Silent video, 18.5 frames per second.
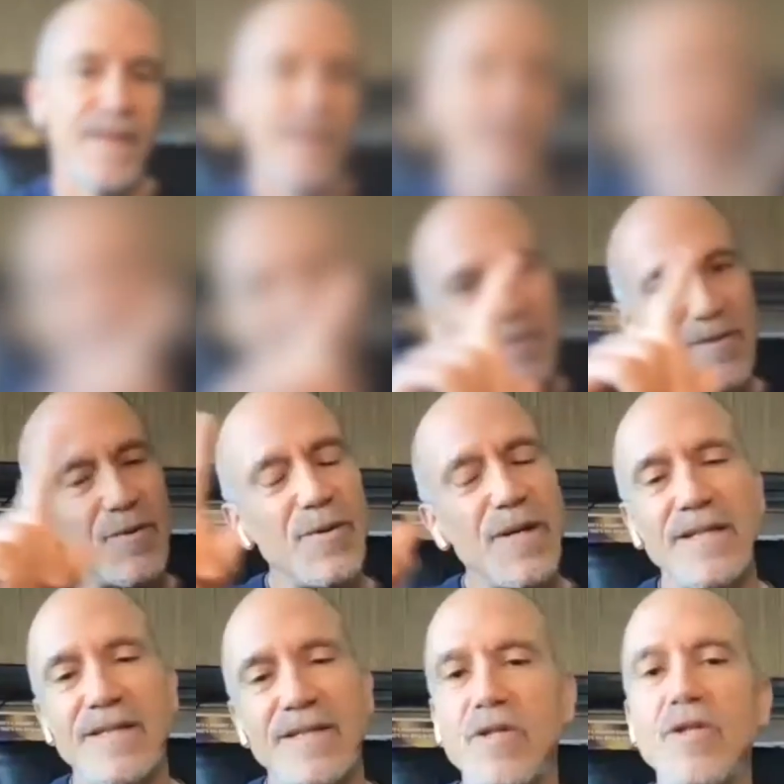It
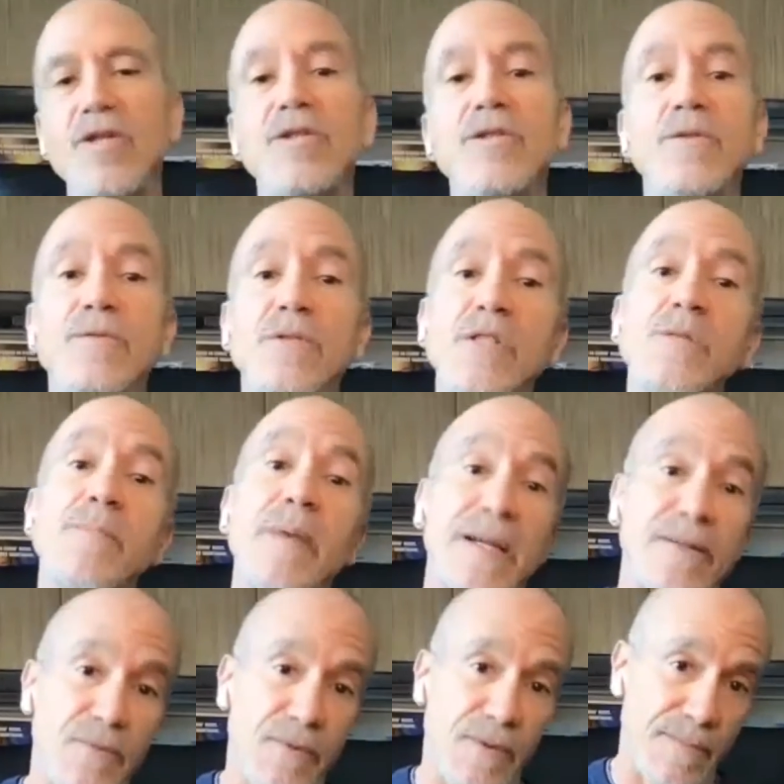creates a huge
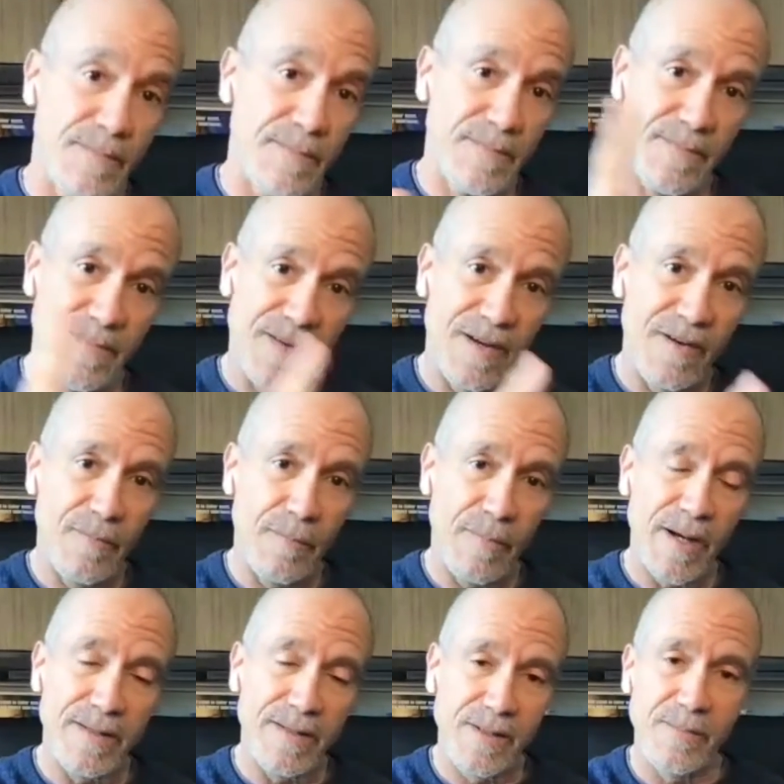spectrum of
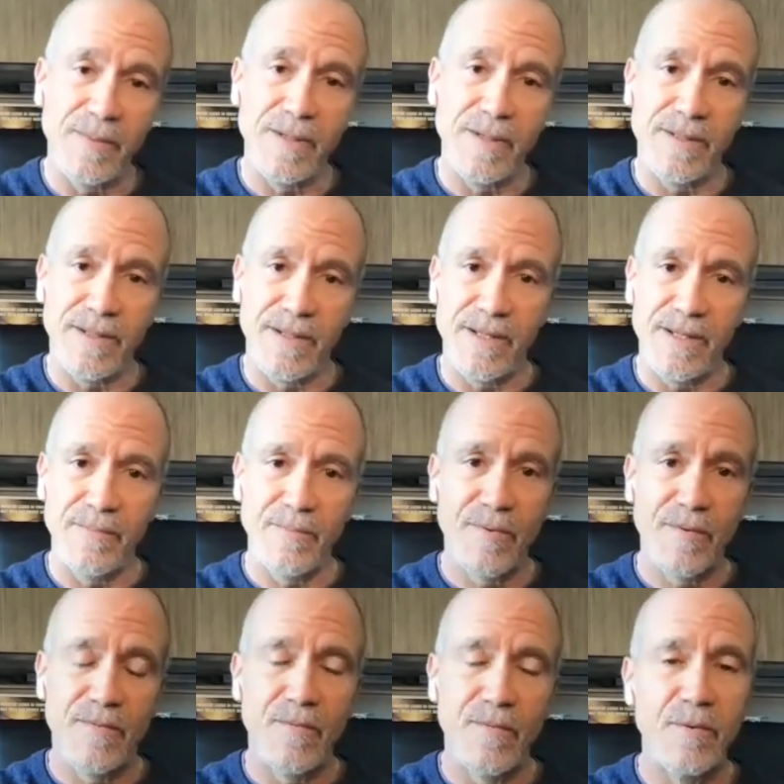possibility and
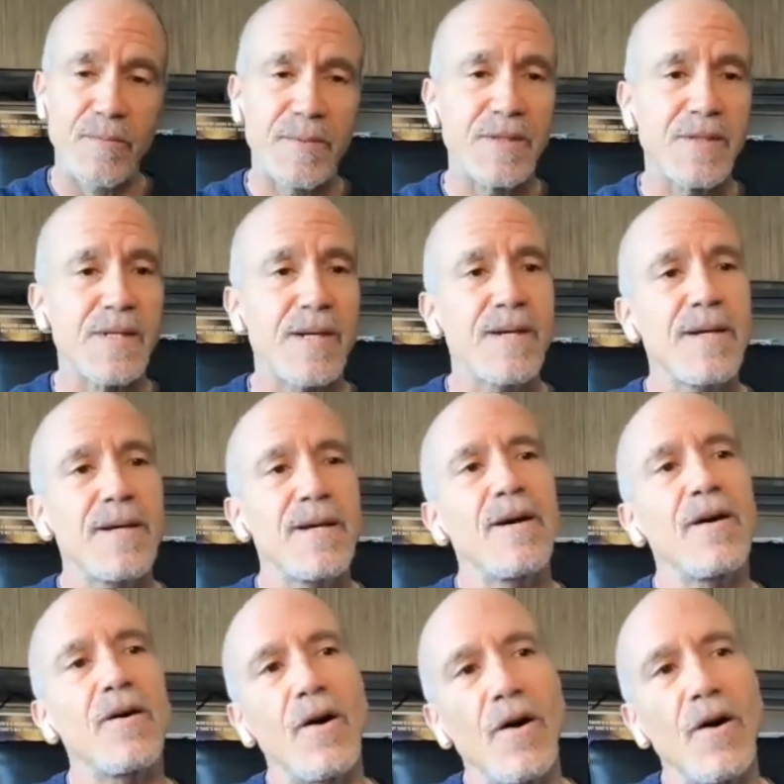performance,
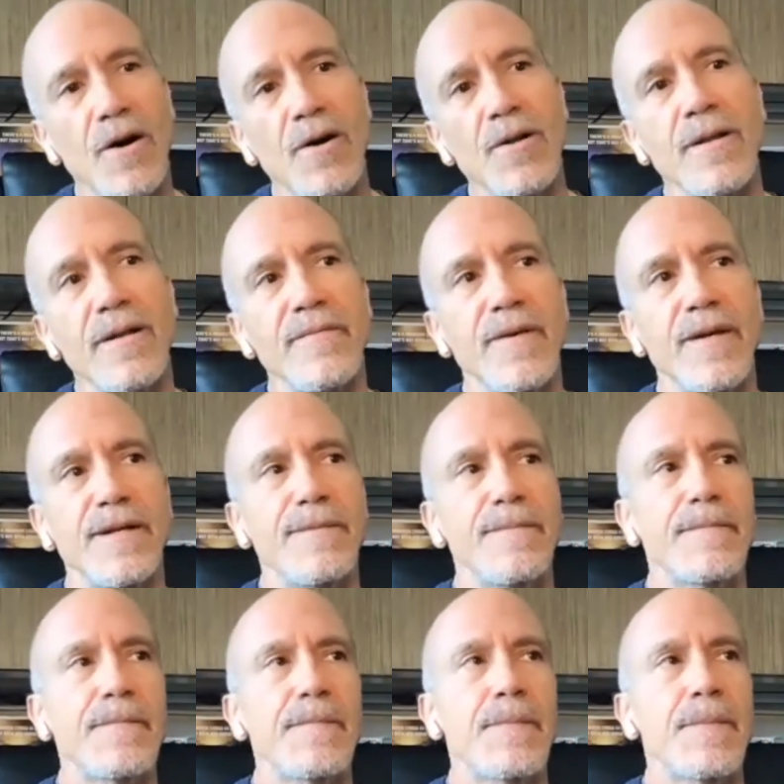all of it
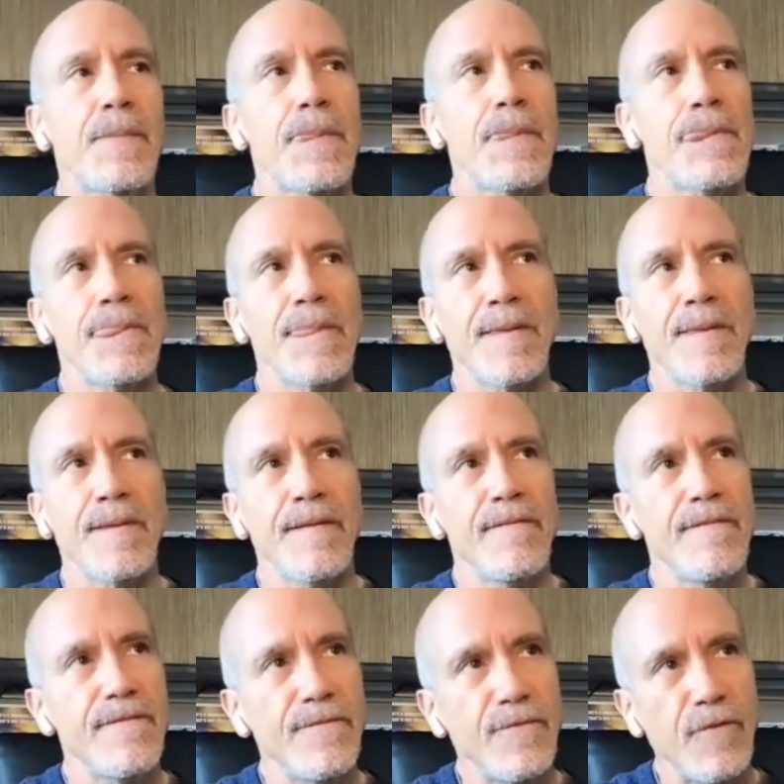
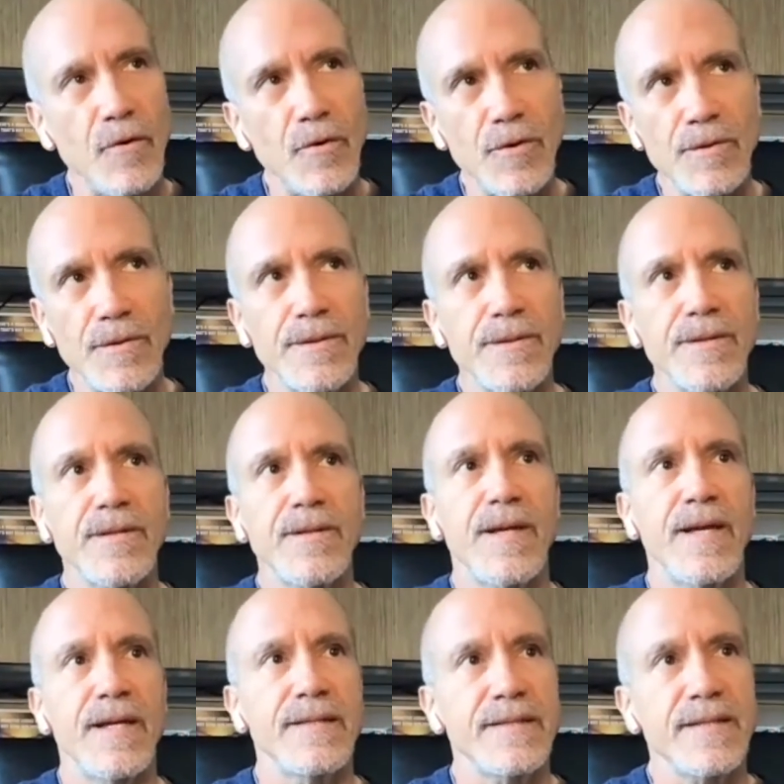full
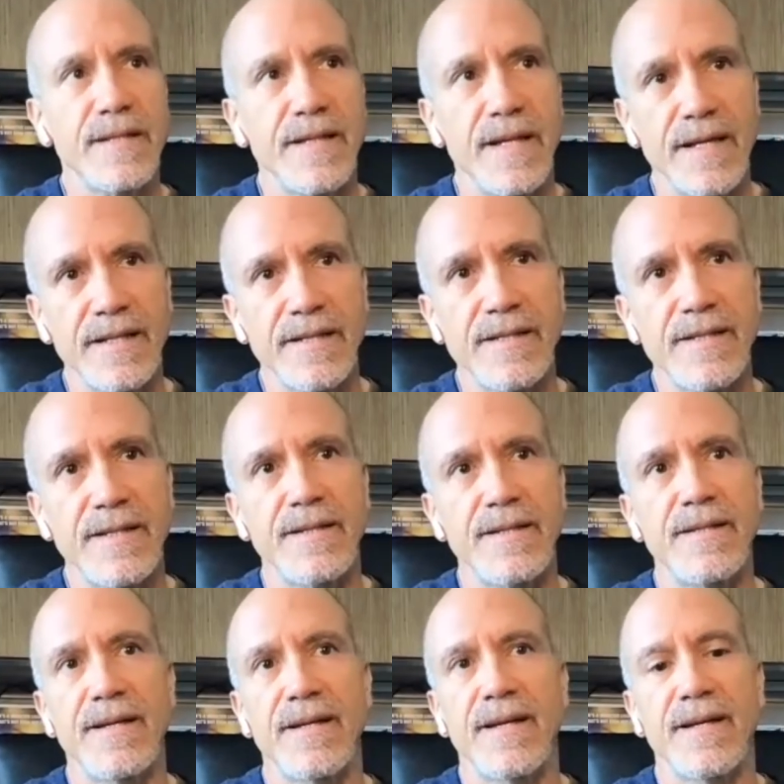and
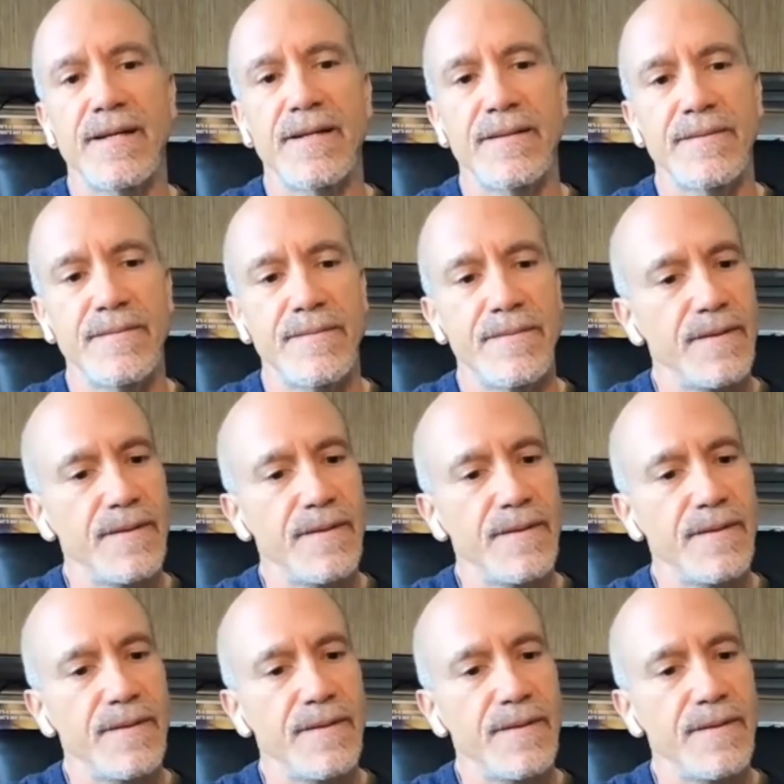connected and